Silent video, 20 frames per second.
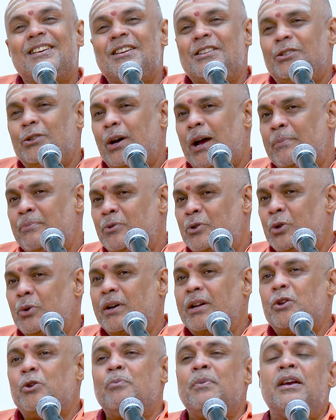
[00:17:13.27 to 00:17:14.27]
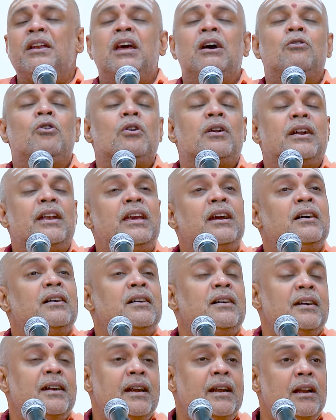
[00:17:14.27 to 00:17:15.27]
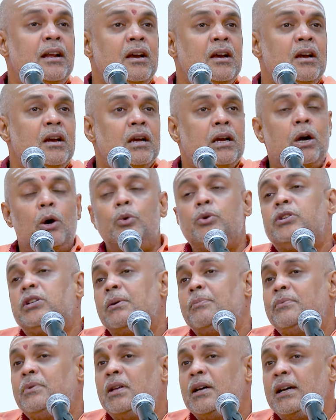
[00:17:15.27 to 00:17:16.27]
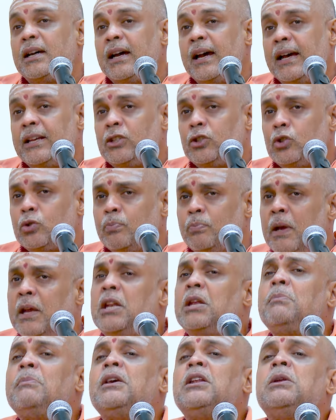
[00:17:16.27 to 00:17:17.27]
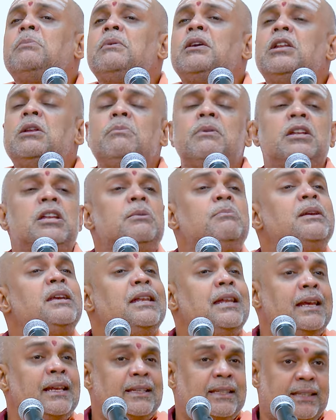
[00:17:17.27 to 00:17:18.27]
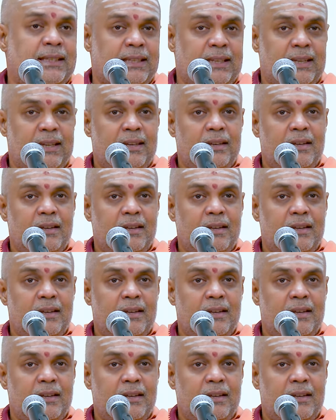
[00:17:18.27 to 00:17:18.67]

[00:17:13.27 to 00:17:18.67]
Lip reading: So I'm sure you might have already heard, Gau Shabda has many meanings.